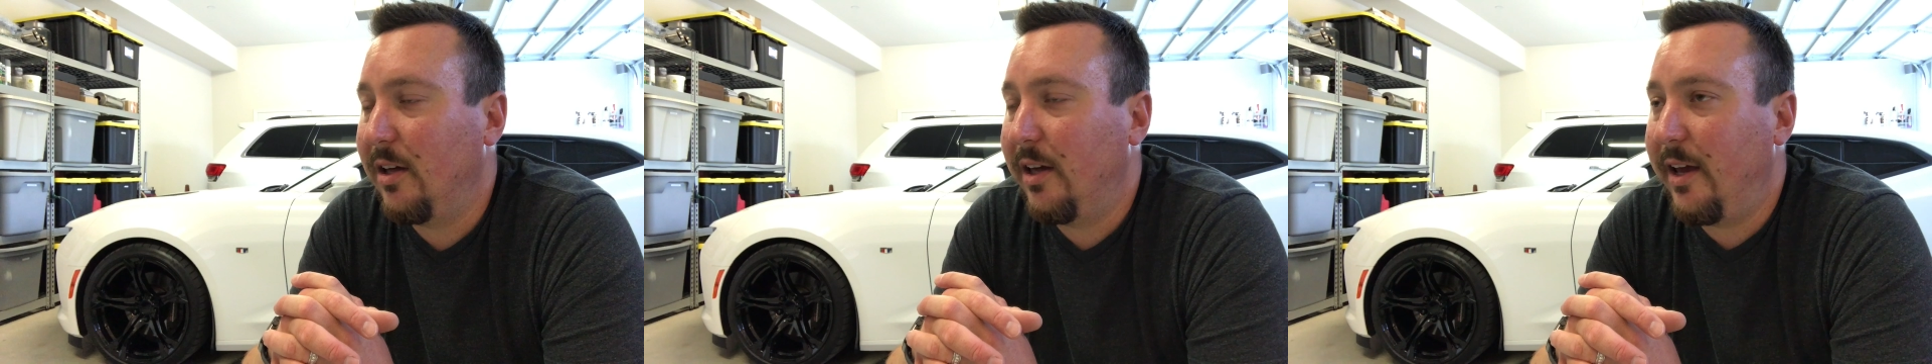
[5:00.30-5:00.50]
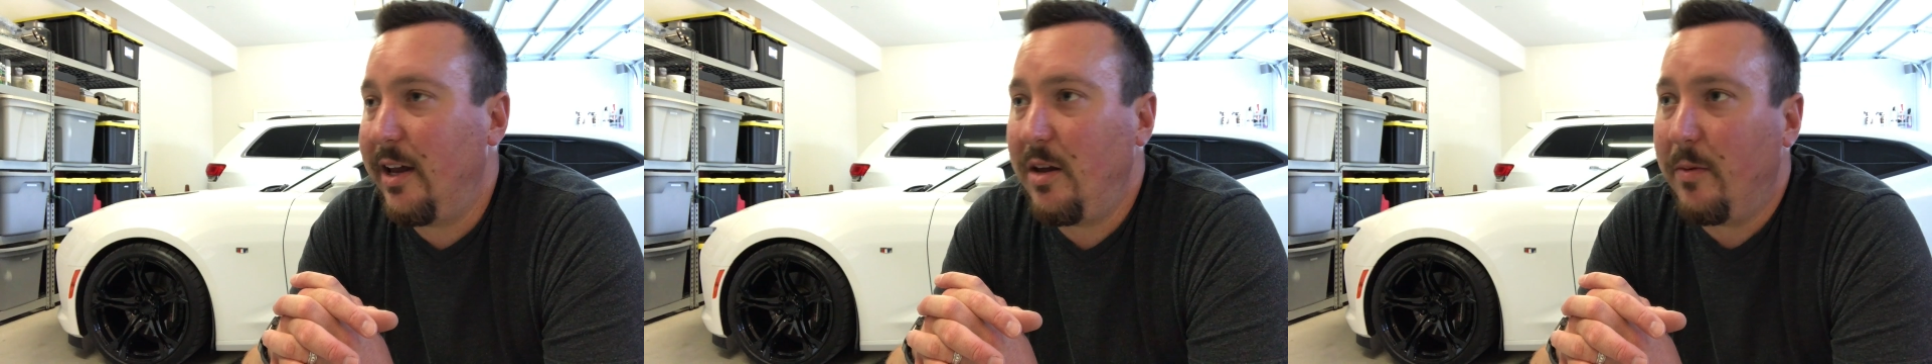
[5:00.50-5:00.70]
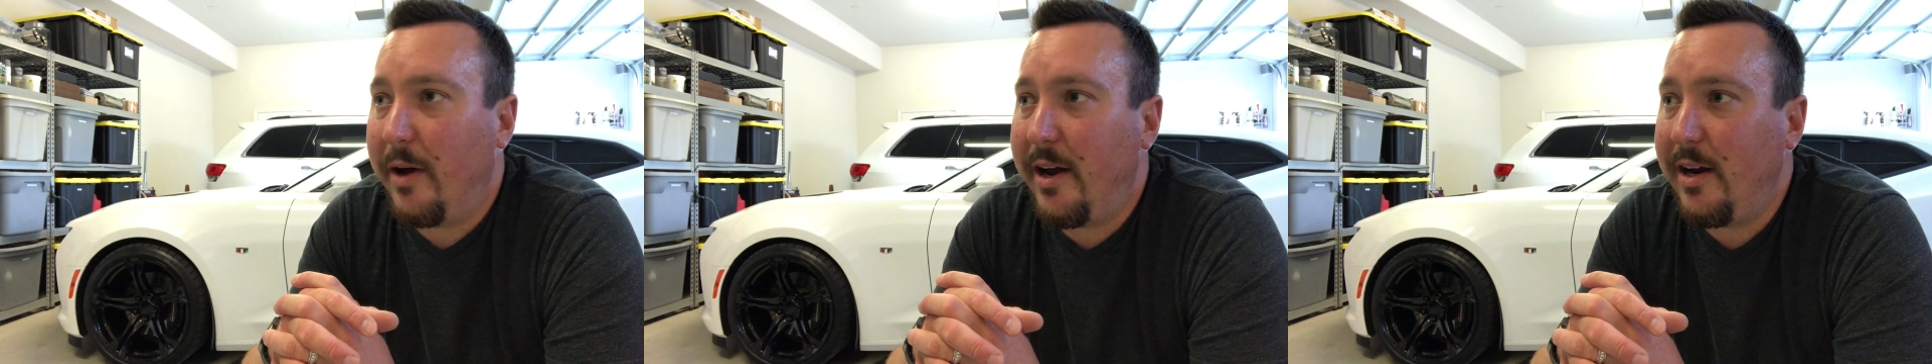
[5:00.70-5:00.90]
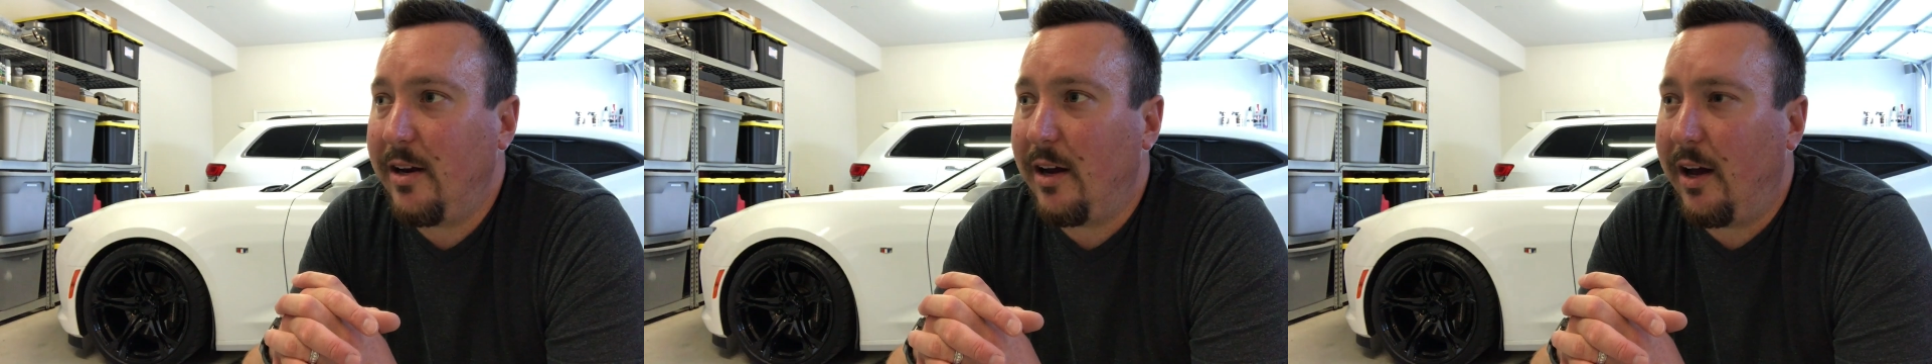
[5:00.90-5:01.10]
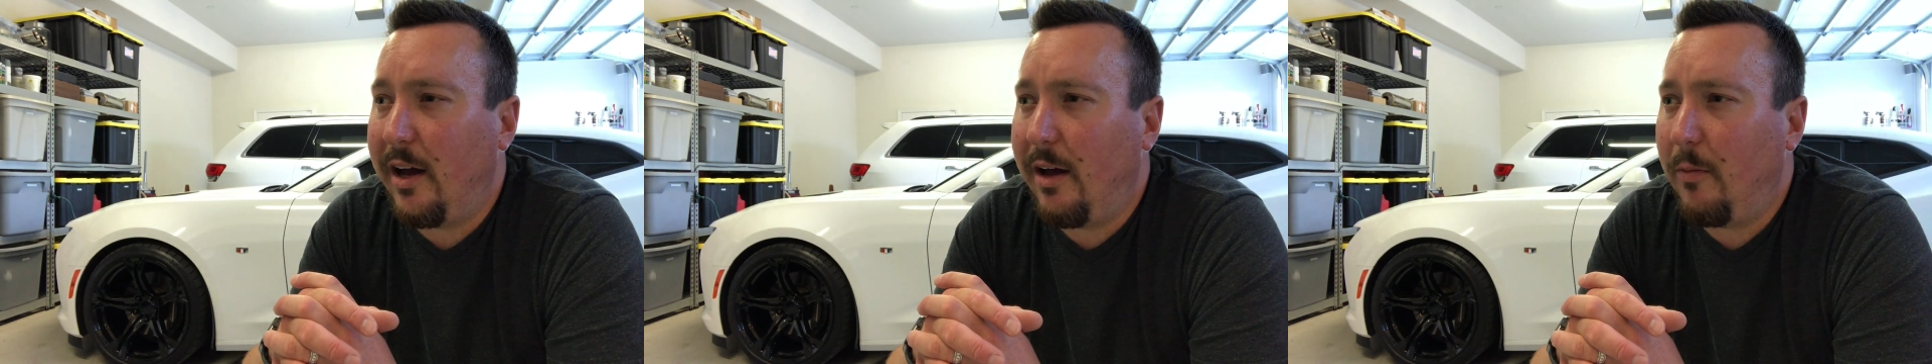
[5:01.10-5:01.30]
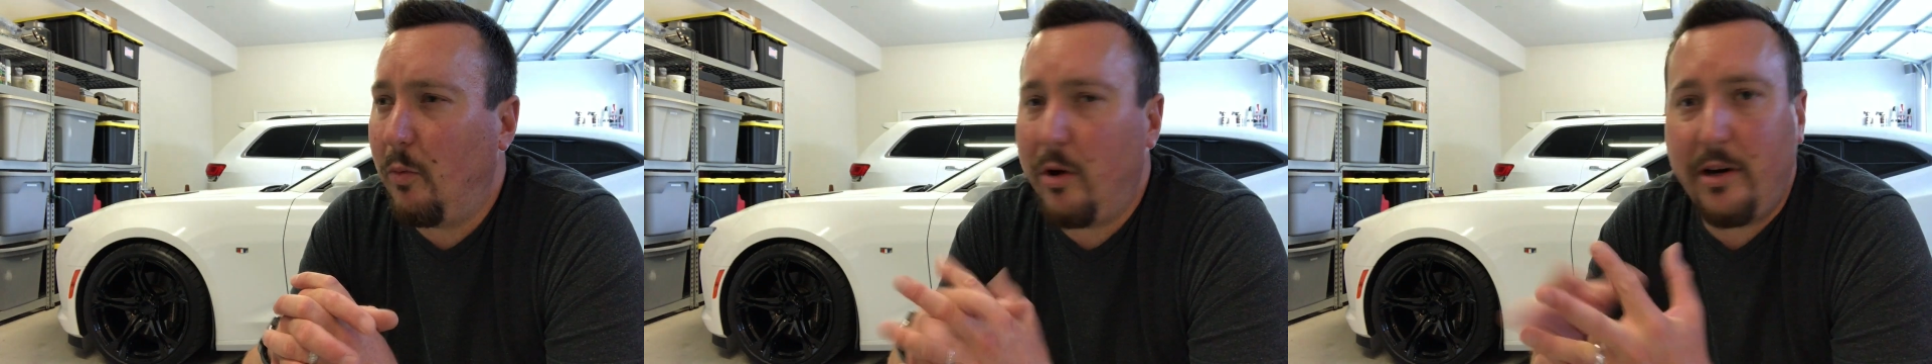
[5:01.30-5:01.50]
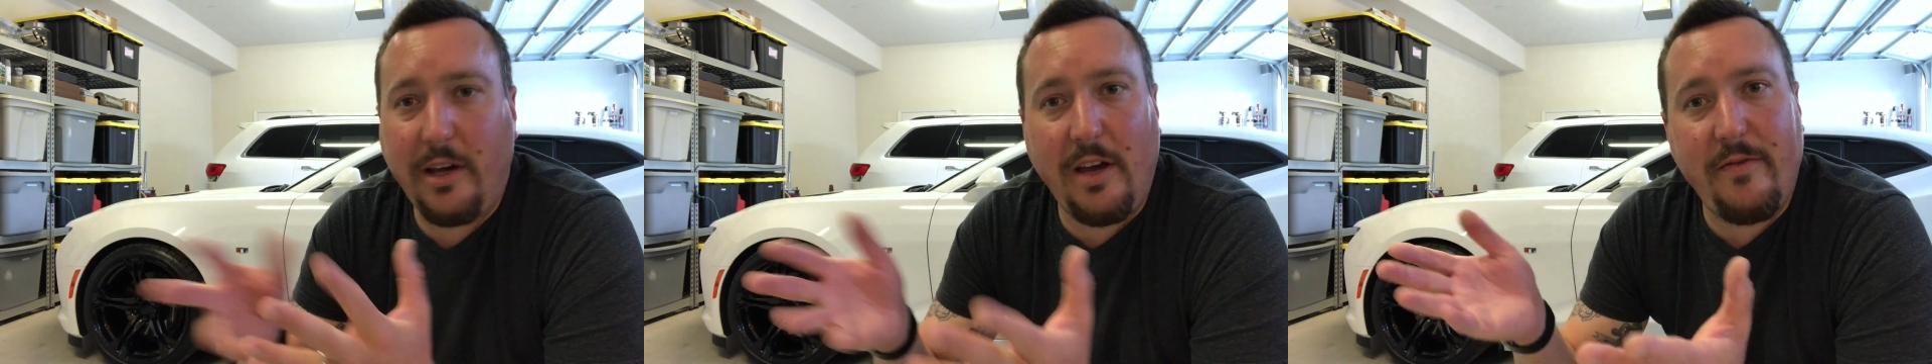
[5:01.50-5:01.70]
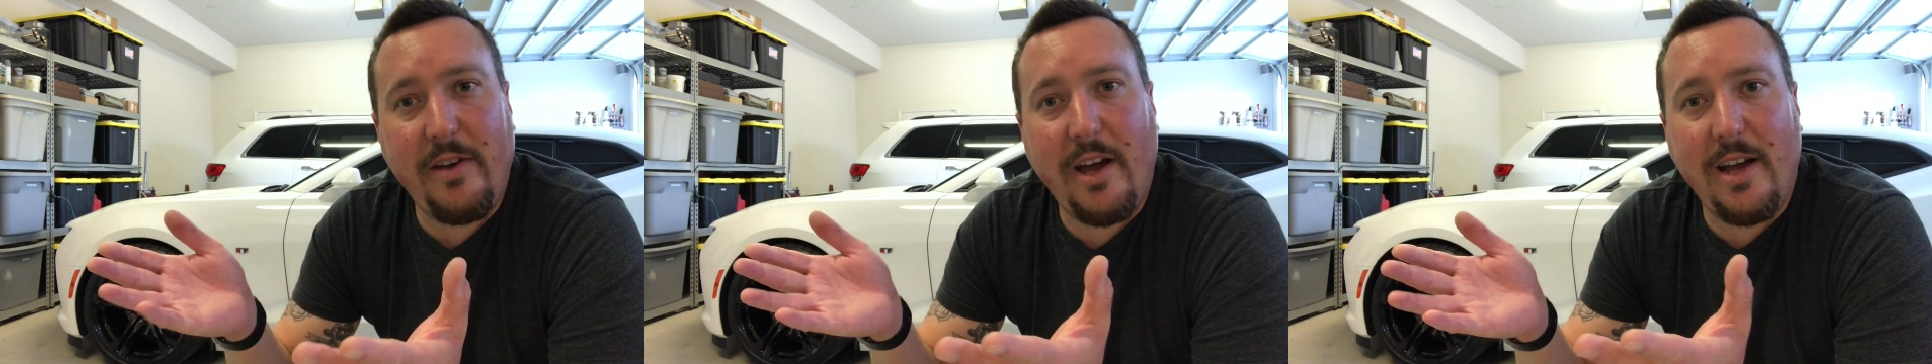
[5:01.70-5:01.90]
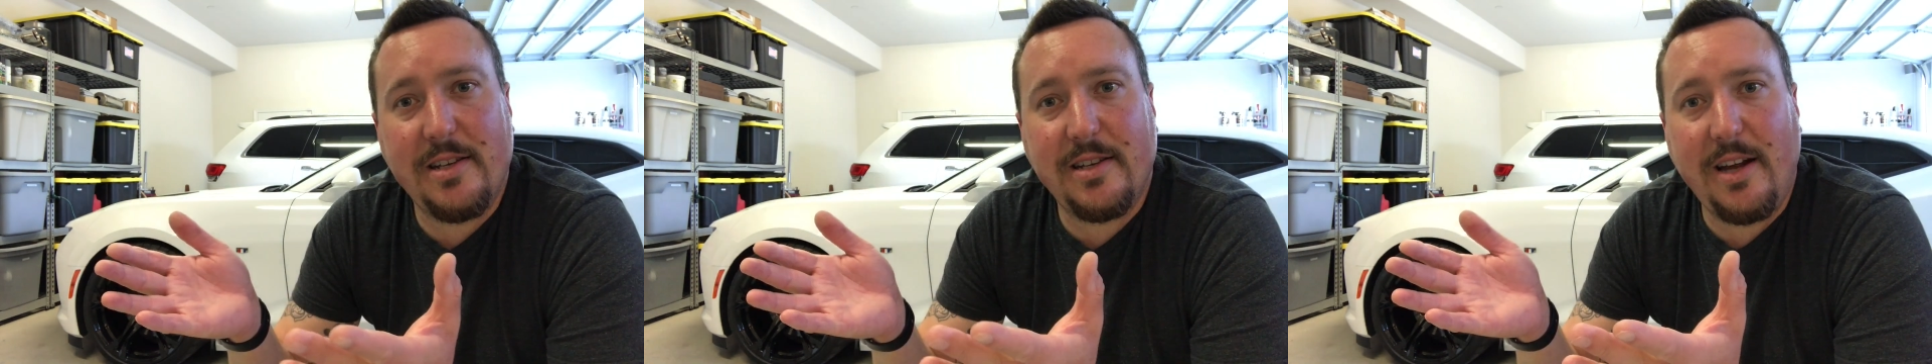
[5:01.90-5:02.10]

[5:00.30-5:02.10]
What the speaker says: Anyway, wanted to give you guys